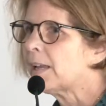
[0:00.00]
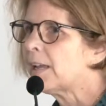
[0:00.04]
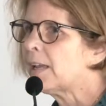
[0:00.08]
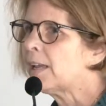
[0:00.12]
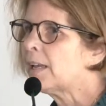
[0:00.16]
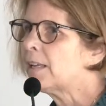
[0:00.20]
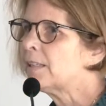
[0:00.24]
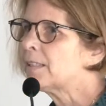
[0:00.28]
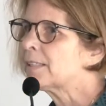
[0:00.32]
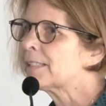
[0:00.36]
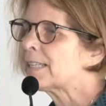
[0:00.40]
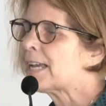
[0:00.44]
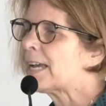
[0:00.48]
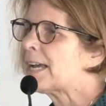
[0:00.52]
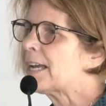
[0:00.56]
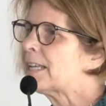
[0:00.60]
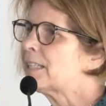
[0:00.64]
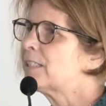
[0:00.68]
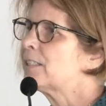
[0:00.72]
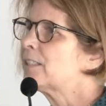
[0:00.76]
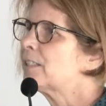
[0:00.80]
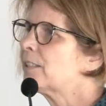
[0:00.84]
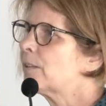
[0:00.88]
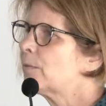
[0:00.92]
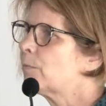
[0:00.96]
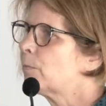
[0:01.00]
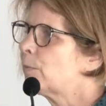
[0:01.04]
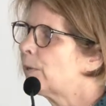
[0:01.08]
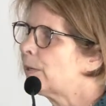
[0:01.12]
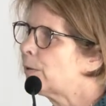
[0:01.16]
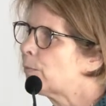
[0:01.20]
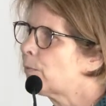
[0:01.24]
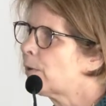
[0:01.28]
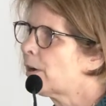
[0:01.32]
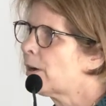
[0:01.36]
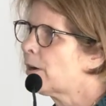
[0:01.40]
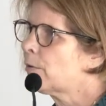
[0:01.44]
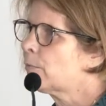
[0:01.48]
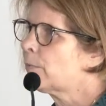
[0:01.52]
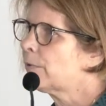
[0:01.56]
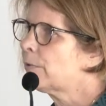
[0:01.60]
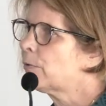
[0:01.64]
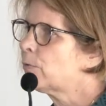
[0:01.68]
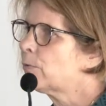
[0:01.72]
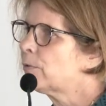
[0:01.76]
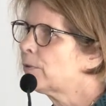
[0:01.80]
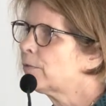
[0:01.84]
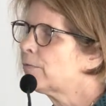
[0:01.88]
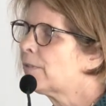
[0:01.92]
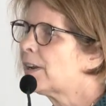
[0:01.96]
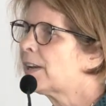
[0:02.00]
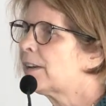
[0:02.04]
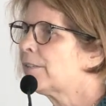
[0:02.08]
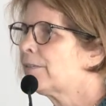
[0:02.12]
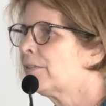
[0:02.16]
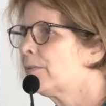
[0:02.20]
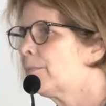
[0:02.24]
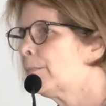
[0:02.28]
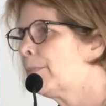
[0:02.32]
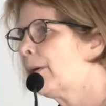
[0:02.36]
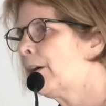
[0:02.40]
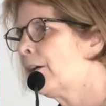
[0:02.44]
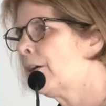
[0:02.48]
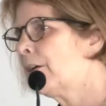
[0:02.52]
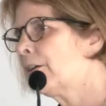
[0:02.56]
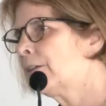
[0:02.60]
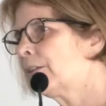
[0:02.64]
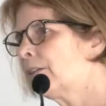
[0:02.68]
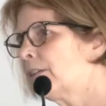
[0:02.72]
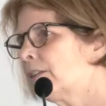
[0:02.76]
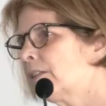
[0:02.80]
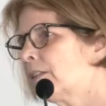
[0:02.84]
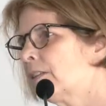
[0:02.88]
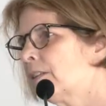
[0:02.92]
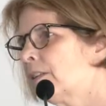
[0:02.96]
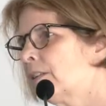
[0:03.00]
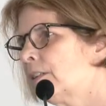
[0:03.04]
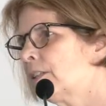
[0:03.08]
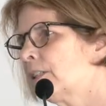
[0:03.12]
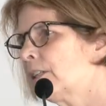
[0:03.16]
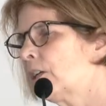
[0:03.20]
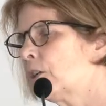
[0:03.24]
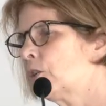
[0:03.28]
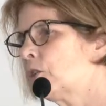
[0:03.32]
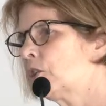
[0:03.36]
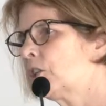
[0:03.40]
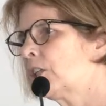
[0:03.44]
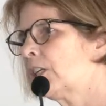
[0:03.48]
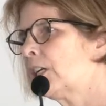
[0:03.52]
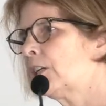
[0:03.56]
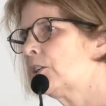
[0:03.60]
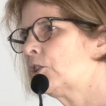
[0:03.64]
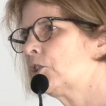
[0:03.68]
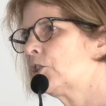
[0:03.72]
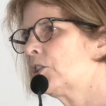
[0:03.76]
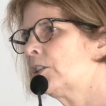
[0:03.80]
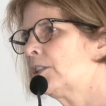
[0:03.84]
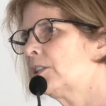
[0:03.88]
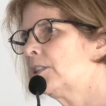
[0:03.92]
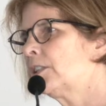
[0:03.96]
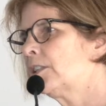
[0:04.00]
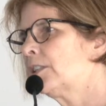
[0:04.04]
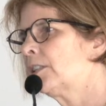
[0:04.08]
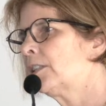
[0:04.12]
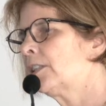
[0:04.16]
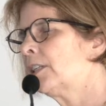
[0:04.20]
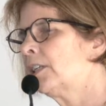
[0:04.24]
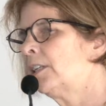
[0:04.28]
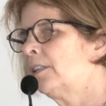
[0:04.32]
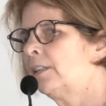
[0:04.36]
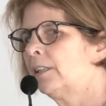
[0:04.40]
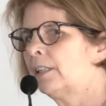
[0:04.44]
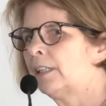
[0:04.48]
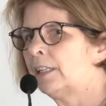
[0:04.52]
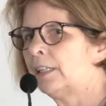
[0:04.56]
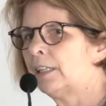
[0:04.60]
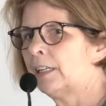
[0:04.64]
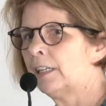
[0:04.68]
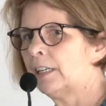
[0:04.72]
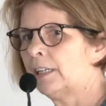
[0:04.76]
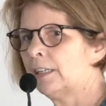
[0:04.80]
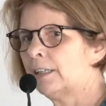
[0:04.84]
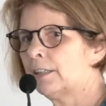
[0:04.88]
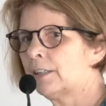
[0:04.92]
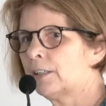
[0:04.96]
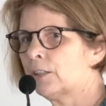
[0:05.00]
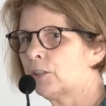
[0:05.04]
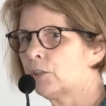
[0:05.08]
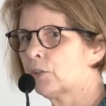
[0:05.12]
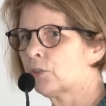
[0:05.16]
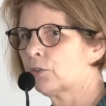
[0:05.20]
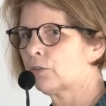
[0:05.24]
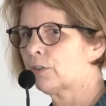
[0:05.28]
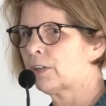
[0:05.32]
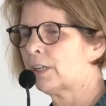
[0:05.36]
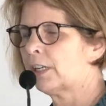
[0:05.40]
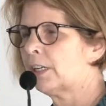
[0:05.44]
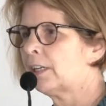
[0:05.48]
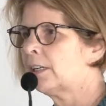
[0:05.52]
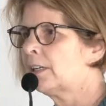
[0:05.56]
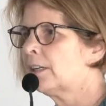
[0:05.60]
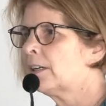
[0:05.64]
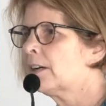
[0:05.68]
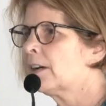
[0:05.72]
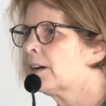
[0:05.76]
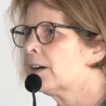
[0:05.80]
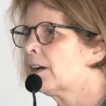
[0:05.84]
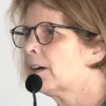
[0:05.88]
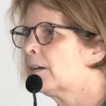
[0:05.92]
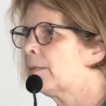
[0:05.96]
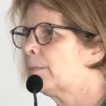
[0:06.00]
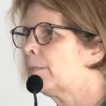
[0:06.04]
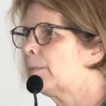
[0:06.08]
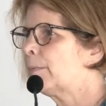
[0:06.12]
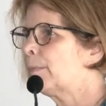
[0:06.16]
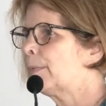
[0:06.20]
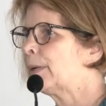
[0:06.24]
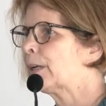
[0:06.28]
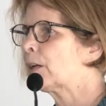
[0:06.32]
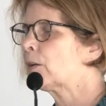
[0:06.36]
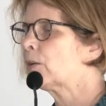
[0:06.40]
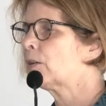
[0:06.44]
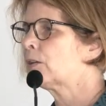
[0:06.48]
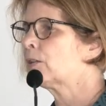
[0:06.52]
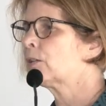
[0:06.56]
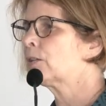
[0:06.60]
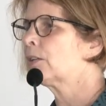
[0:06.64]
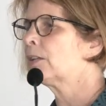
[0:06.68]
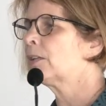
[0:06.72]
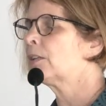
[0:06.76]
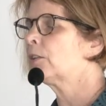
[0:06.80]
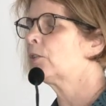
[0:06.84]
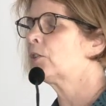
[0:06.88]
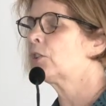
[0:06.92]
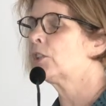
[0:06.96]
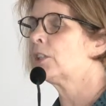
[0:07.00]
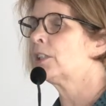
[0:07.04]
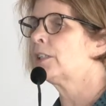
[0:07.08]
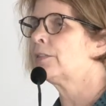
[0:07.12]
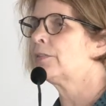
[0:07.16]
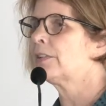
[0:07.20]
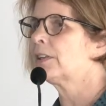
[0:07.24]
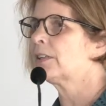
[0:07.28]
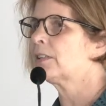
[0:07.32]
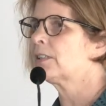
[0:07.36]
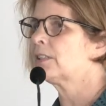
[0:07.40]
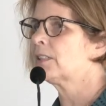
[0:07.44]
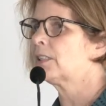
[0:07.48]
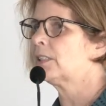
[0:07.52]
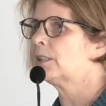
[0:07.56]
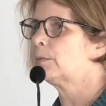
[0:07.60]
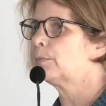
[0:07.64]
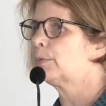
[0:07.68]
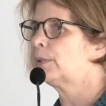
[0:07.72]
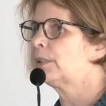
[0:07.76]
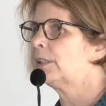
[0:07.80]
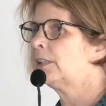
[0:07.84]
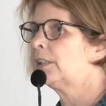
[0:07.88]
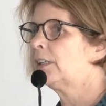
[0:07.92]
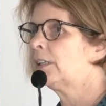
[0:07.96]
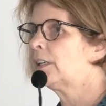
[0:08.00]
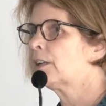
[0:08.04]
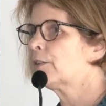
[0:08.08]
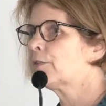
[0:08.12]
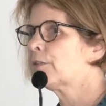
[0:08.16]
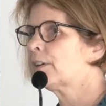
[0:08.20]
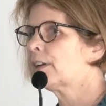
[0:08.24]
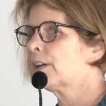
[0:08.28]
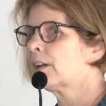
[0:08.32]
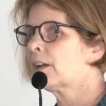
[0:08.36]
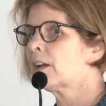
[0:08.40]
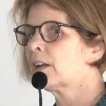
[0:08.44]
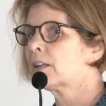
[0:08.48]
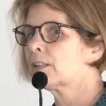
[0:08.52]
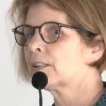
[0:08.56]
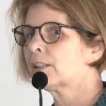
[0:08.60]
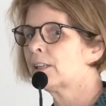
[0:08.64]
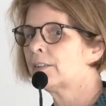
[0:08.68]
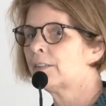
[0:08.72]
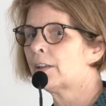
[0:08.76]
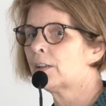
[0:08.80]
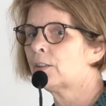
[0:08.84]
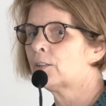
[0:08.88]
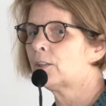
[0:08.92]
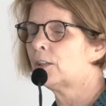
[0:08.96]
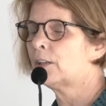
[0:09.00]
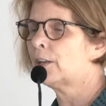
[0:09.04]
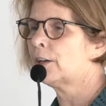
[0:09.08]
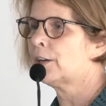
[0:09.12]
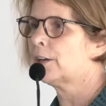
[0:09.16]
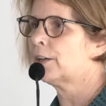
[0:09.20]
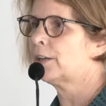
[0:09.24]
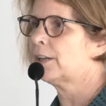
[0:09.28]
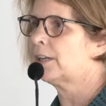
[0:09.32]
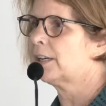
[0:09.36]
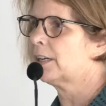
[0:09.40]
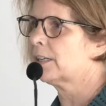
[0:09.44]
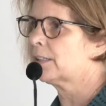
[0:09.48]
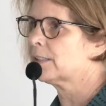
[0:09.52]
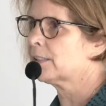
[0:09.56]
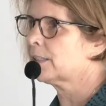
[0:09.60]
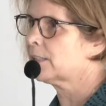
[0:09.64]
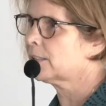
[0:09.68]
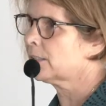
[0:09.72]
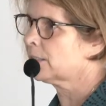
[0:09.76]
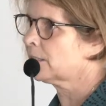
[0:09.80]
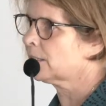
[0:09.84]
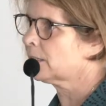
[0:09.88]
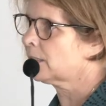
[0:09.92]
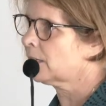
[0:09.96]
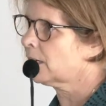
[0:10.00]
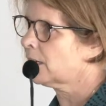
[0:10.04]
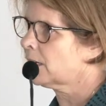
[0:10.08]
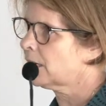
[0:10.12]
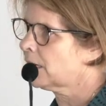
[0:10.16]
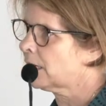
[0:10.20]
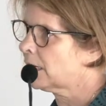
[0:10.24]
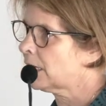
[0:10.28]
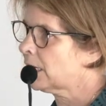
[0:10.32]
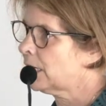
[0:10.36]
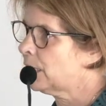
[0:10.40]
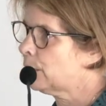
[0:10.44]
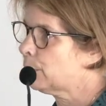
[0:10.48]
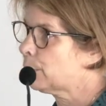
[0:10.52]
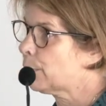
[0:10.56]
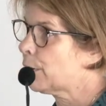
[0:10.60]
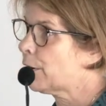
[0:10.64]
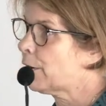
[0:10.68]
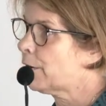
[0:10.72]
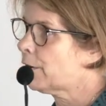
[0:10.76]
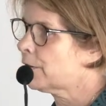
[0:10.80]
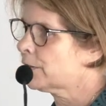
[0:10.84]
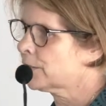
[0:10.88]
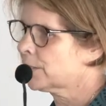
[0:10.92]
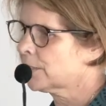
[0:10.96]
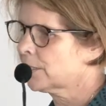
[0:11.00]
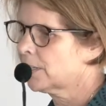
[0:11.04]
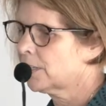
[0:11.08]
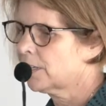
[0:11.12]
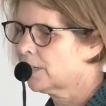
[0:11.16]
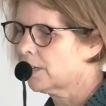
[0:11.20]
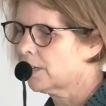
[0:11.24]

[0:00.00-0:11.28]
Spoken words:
In tandem, we work with all the relevant partners and associations in the industry because achieving CPE credits and those learnings is a key part